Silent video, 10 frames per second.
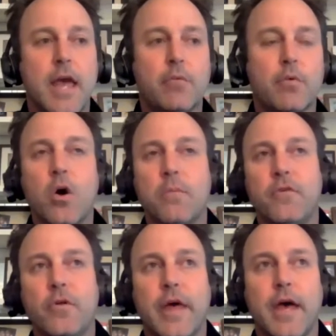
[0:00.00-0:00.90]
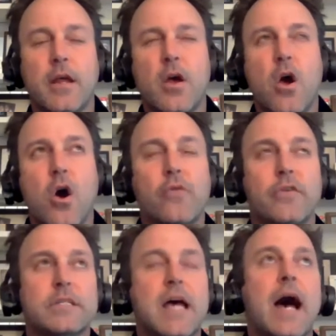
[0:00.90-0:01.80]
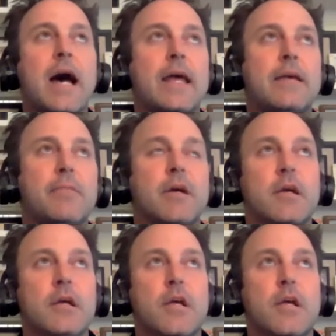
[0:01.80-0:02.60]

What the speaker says: and we're hopeful that over time,